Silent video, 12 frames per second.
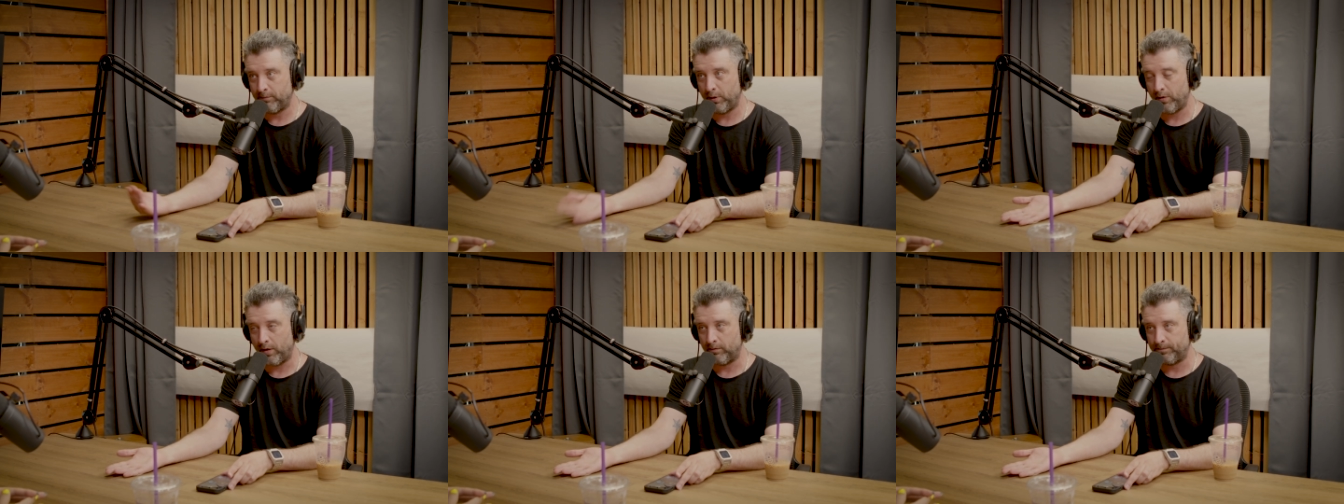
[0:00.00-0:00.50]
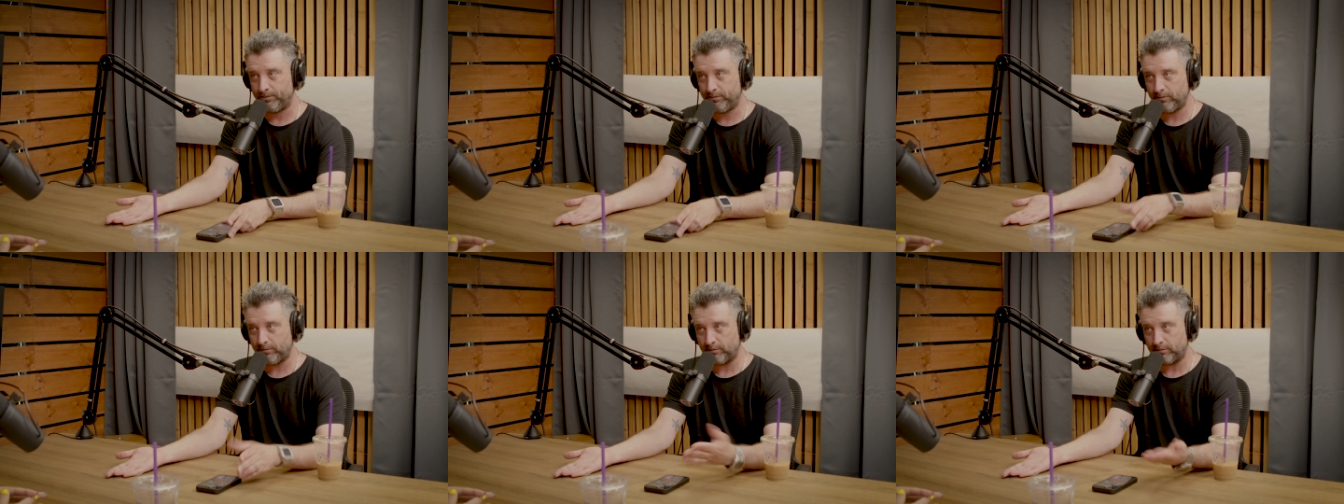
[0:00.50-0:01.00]
Pluto.
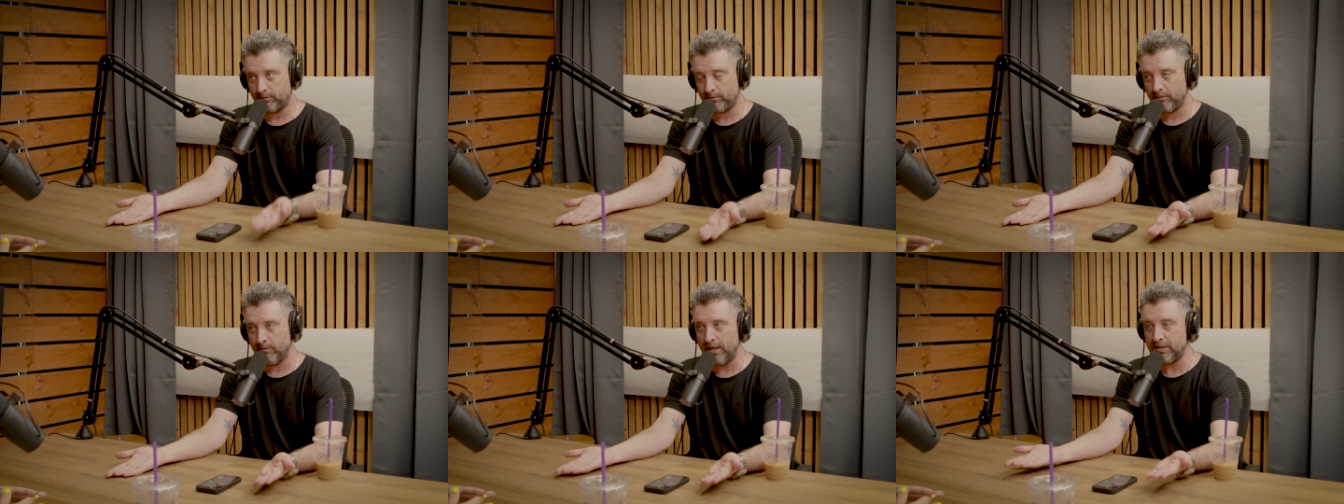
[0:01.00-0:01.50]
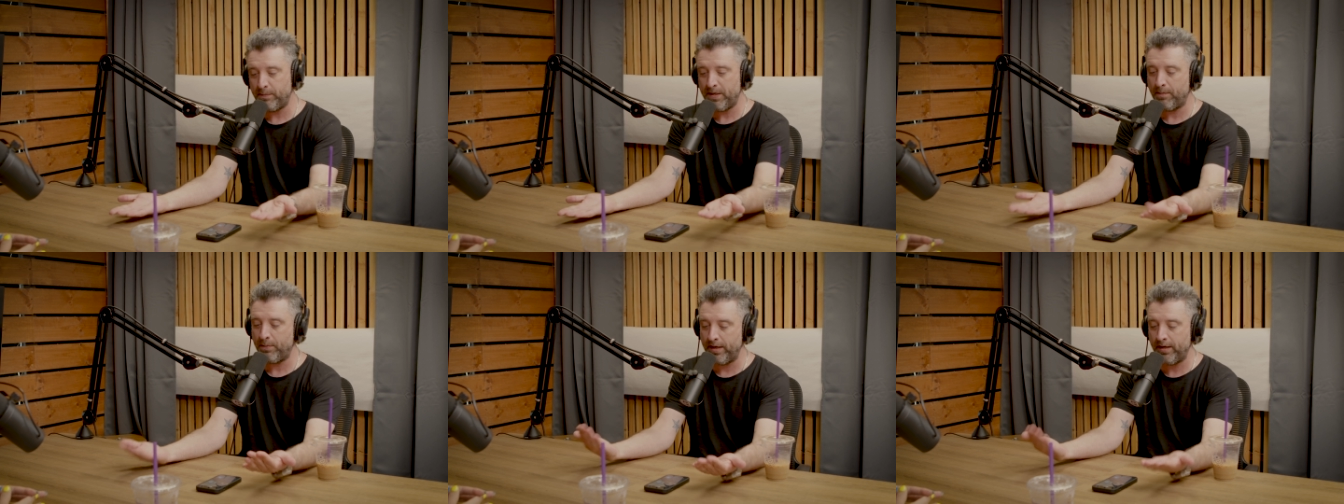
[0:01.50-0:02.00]
It's been
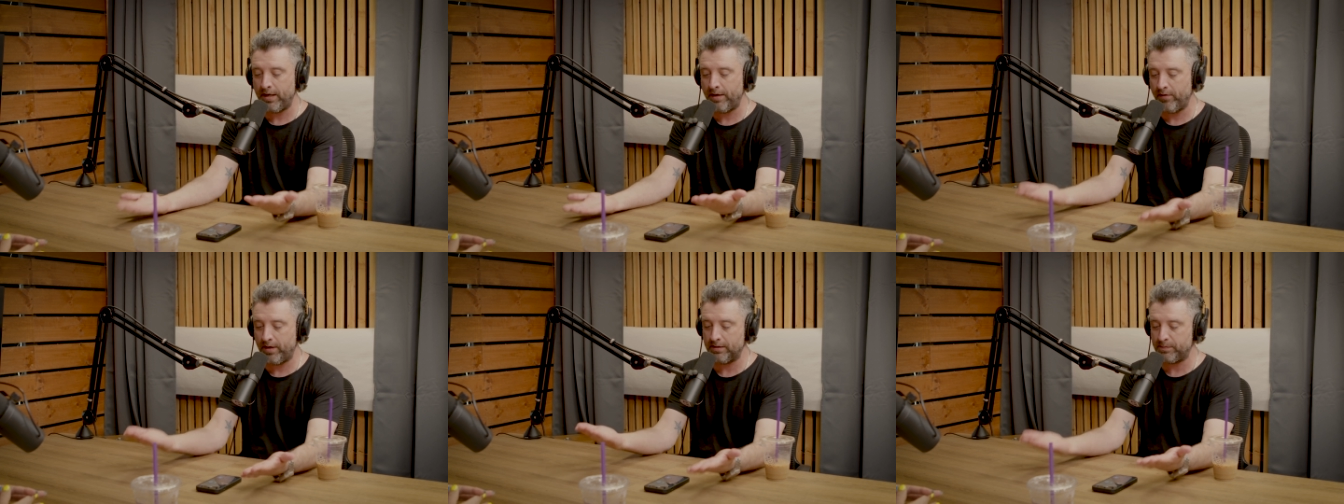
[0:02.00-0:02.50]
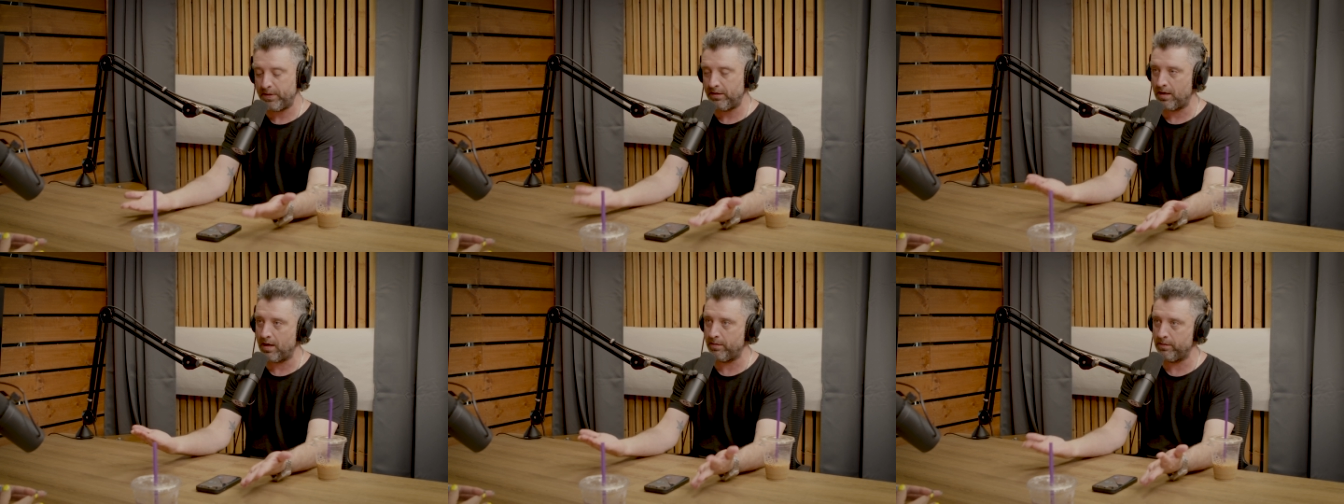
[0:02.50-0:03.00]
a planet, and then it's been
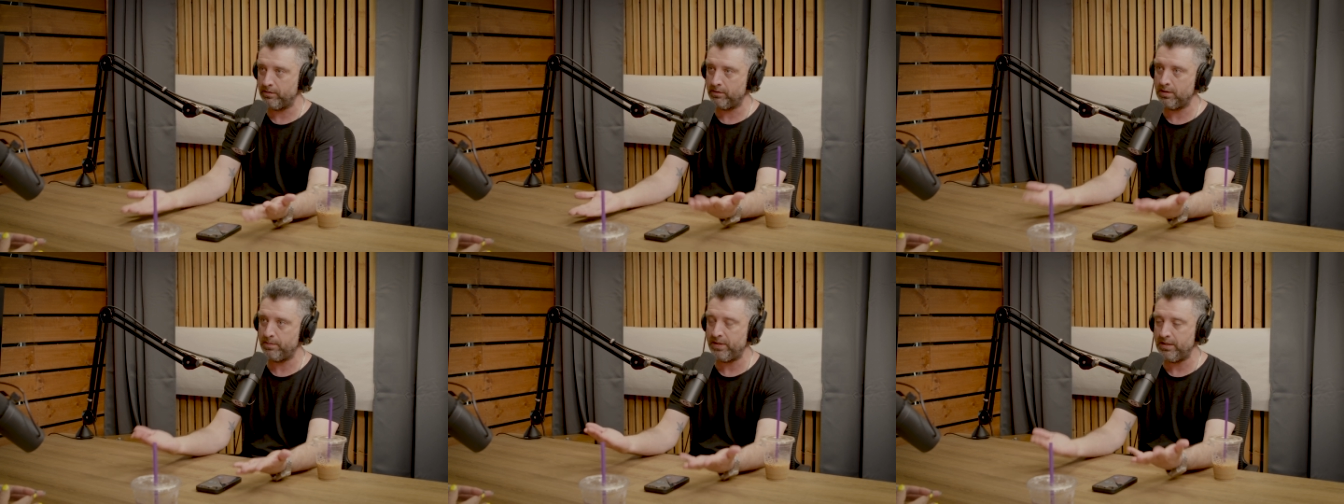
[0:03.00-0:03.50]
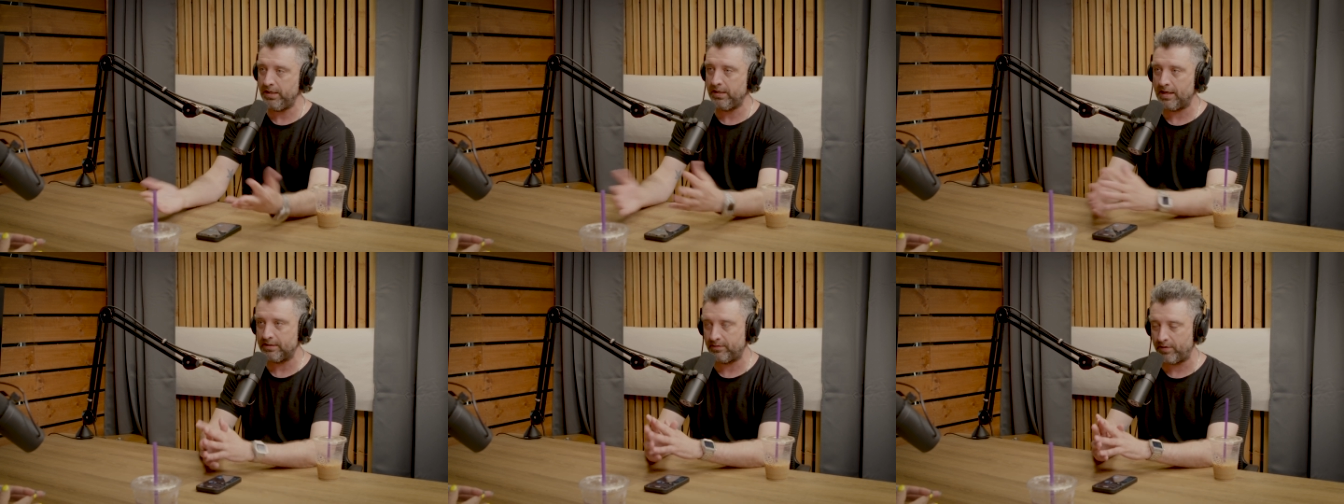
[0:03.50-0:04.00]

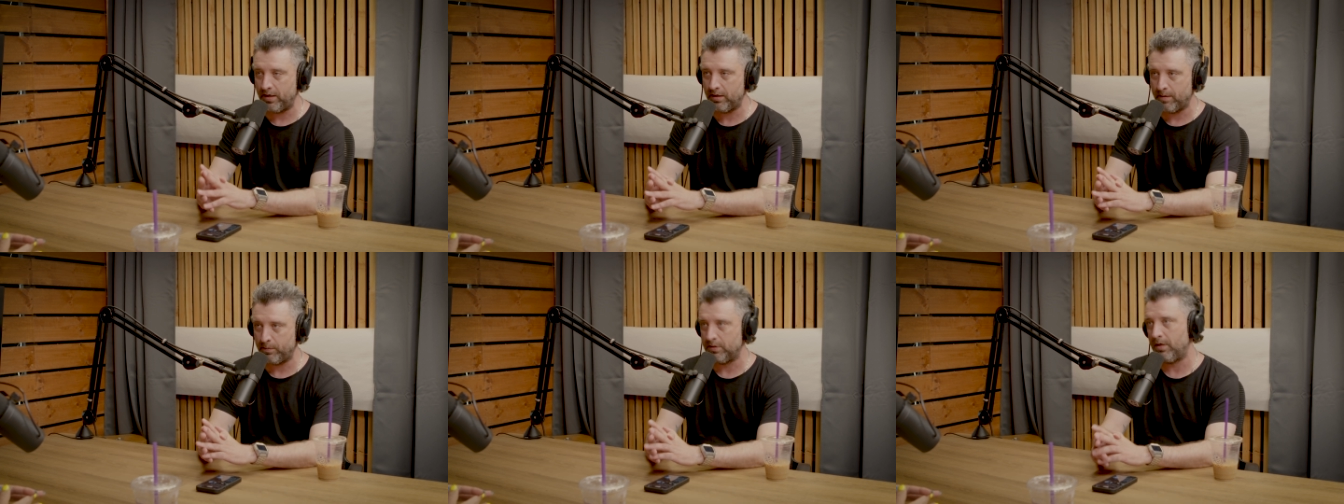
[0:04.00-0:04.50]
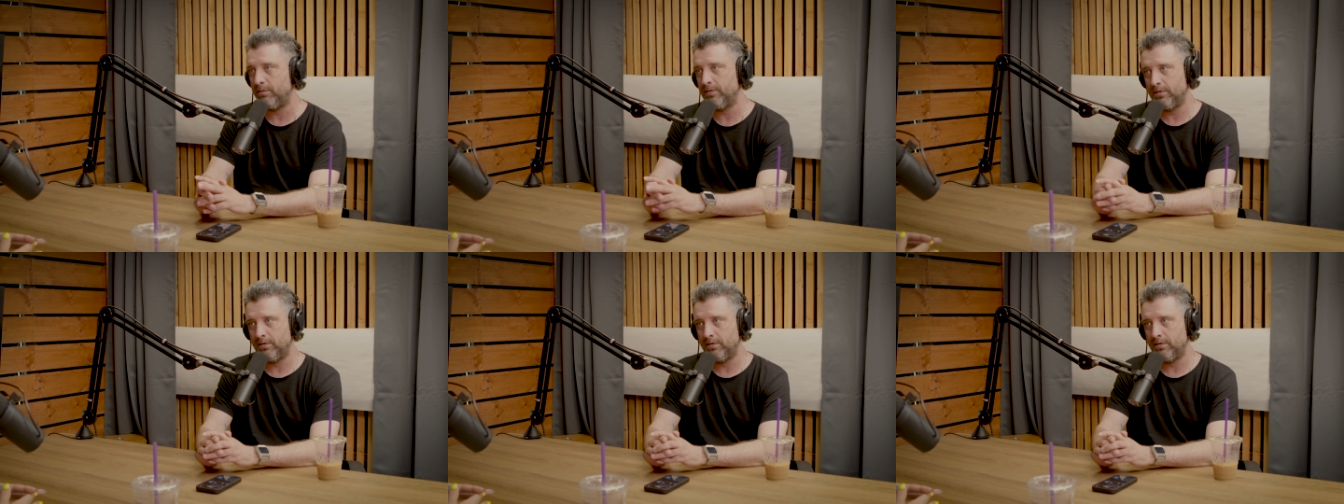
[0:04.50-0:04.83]
declassified a couple times.